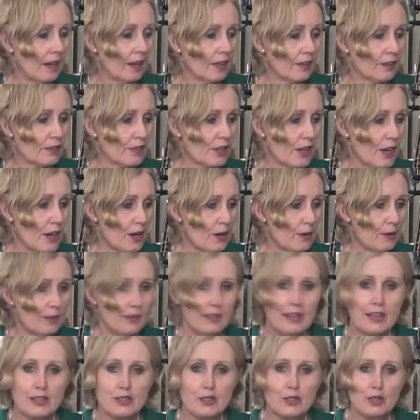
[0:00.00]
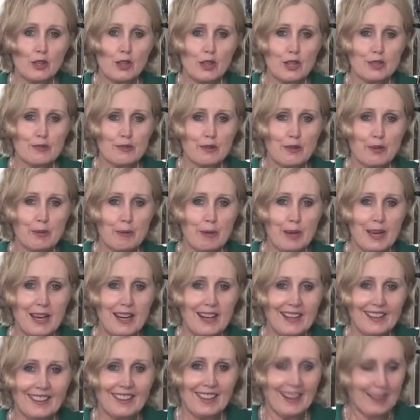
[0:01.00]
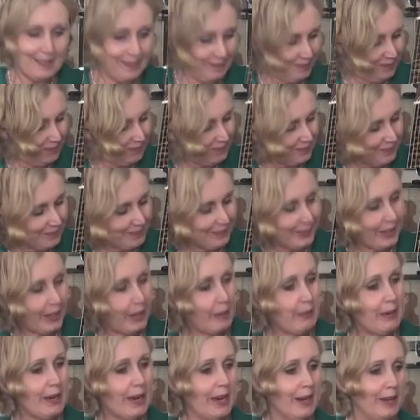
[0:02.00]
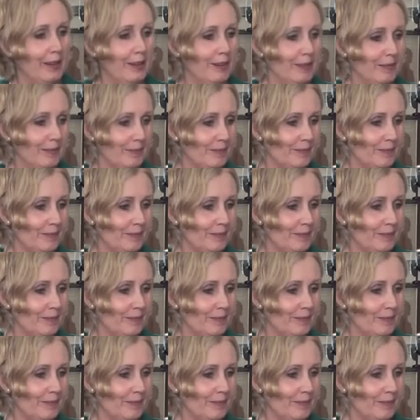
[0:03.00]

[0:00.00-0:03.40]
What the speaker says: So let's do this from the beginning then. Here we go.